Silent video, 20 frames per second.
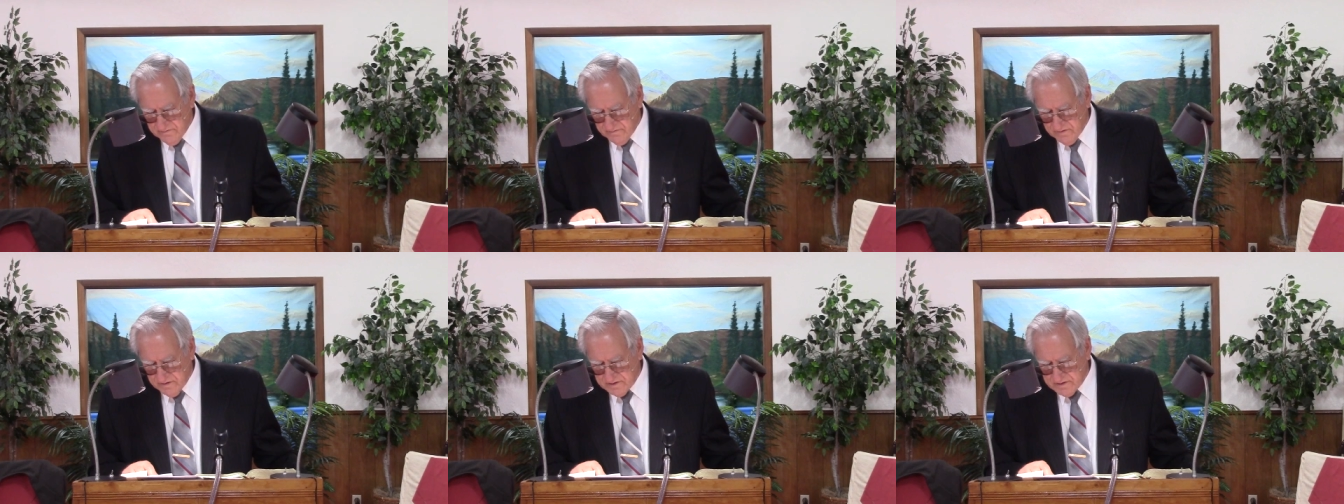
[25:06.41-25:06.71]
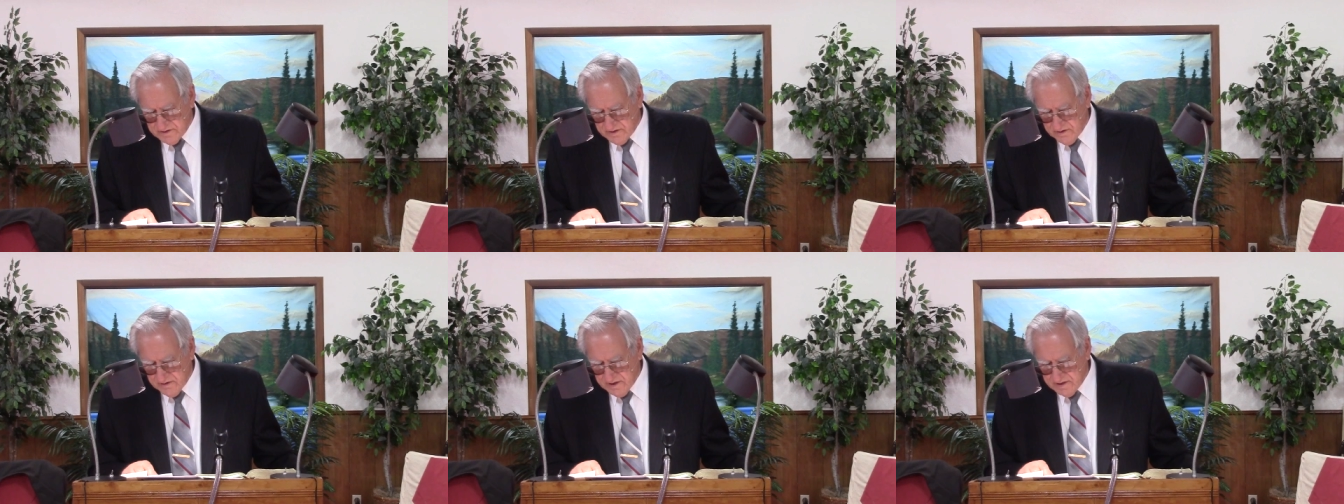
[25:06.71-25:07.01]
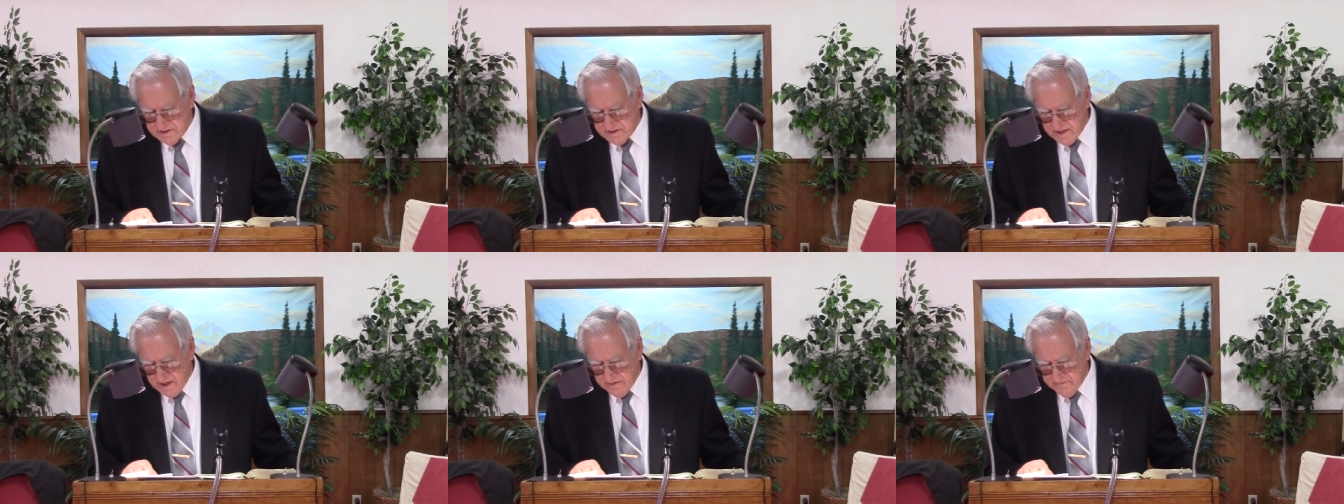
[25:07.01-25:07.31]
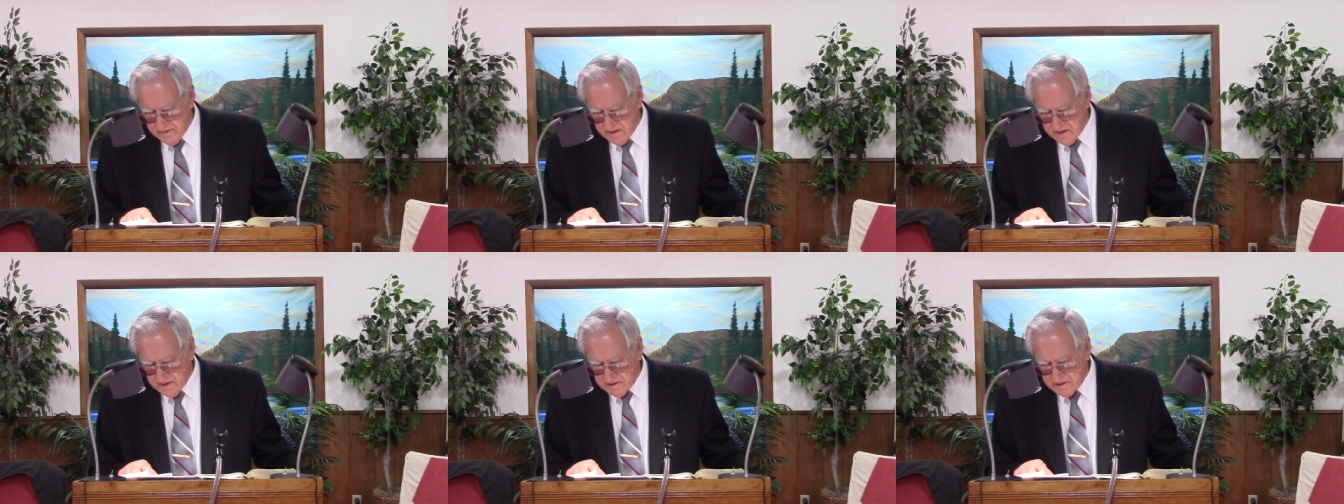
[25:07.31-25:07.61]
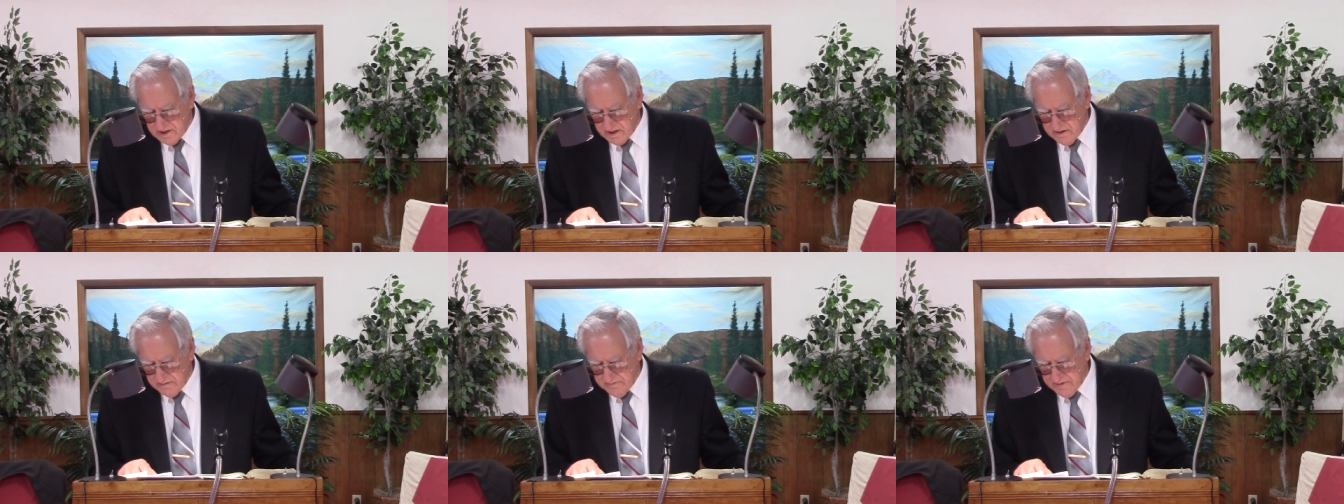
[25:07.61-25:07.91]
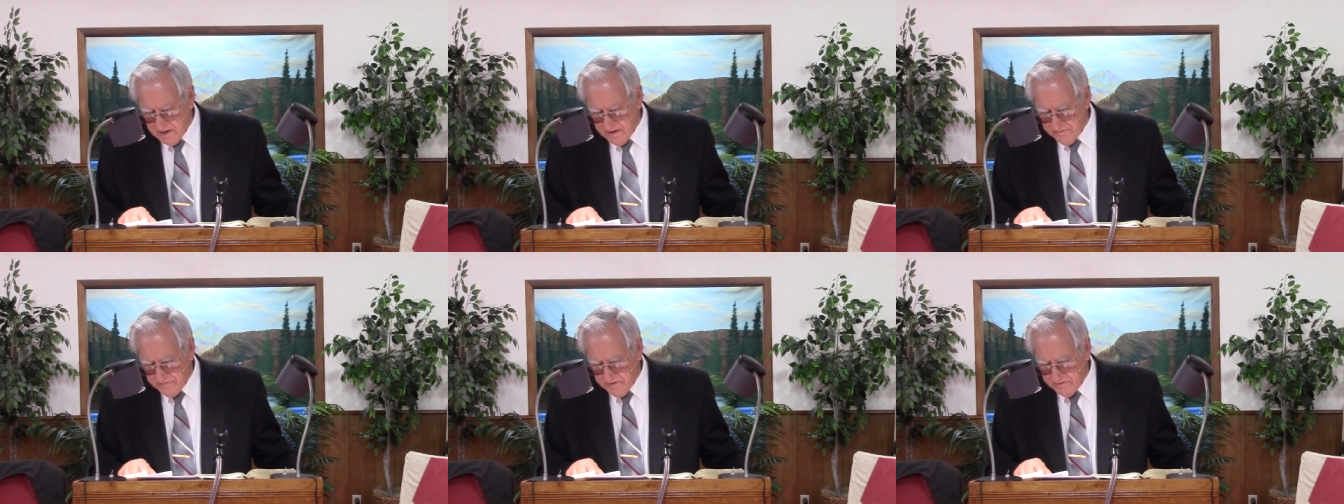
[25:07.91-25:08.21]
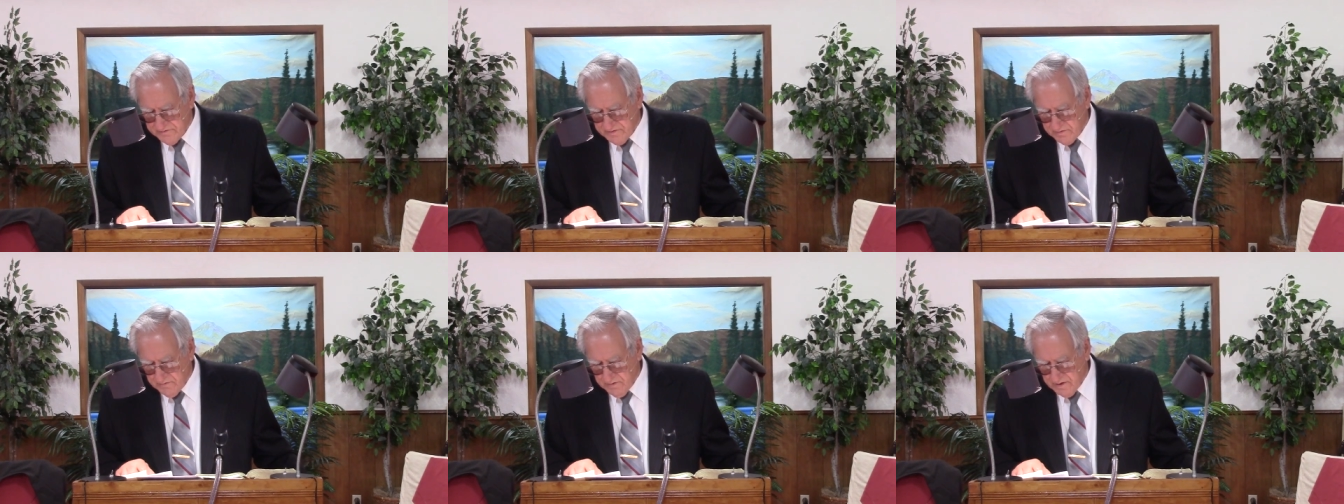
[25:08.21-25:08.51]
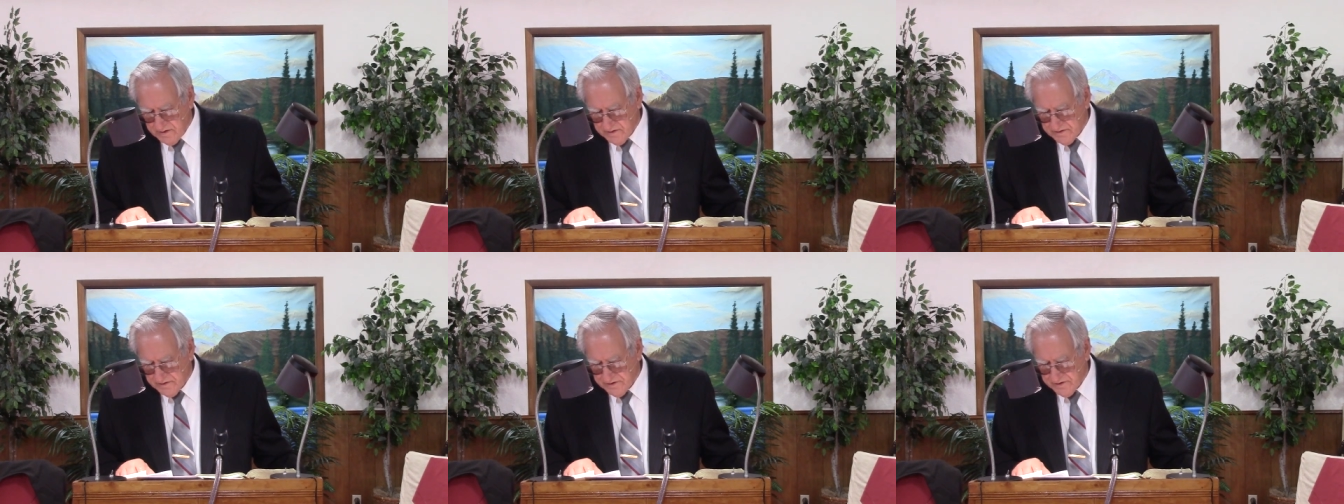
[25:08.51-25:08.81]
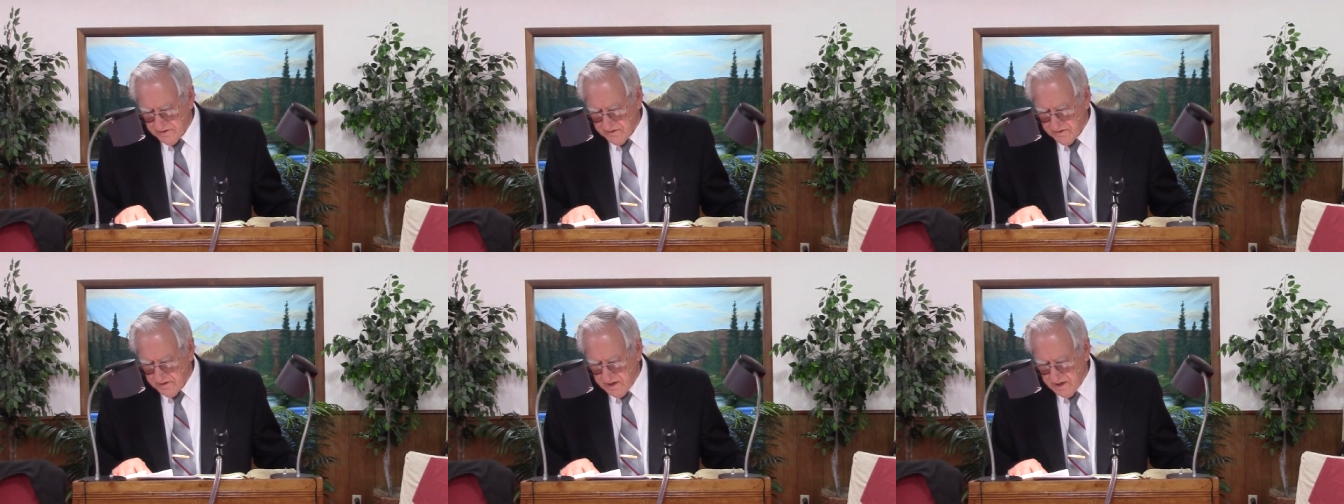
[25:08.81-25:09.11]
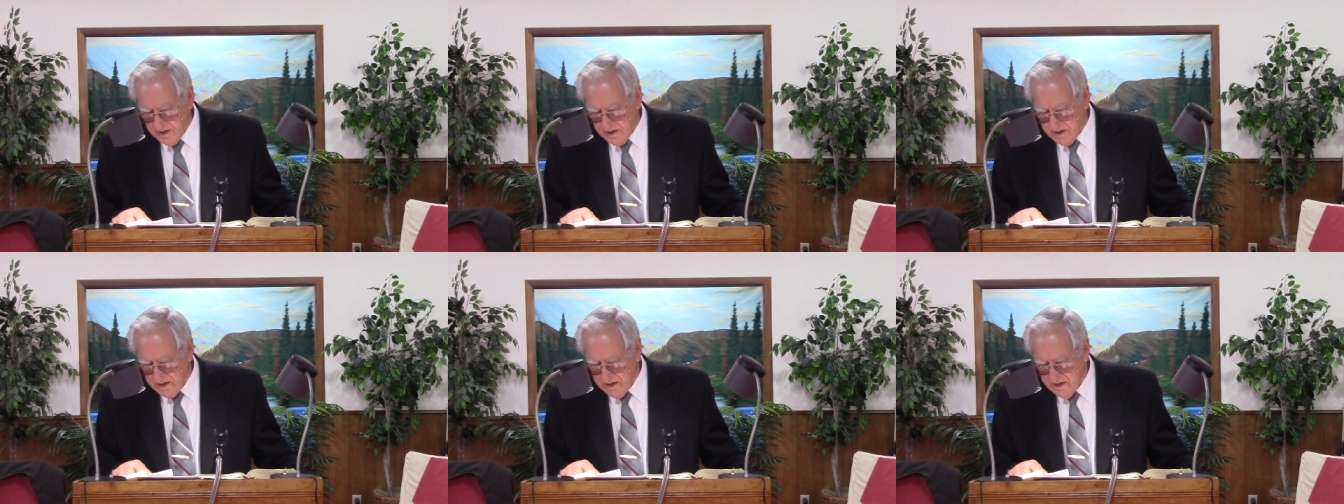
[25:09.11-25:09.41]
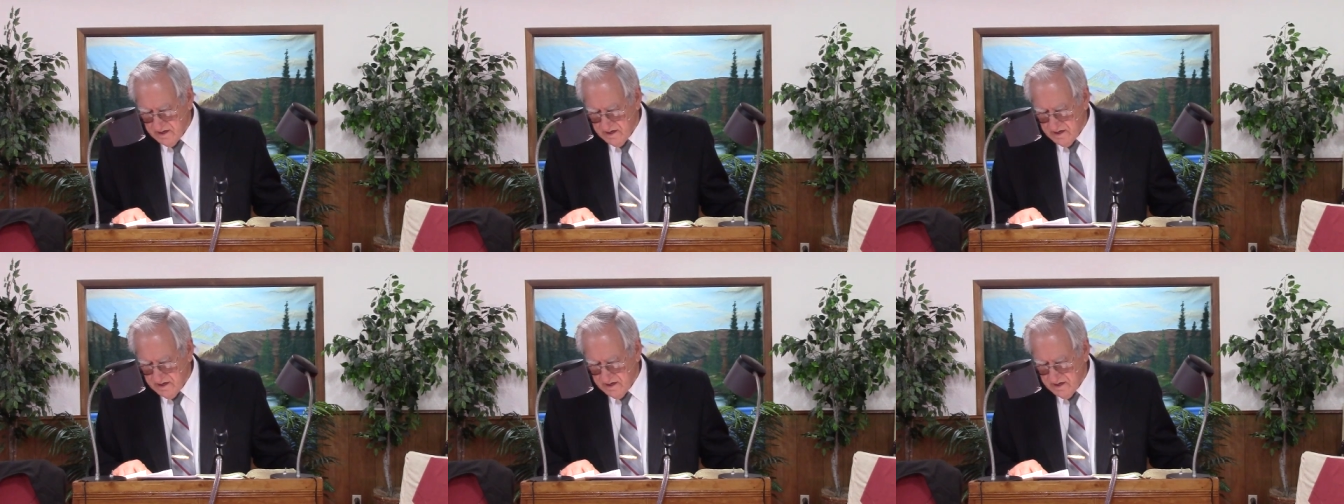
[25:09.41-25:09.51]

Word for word: verse 37, and Jeremiah 51, 30,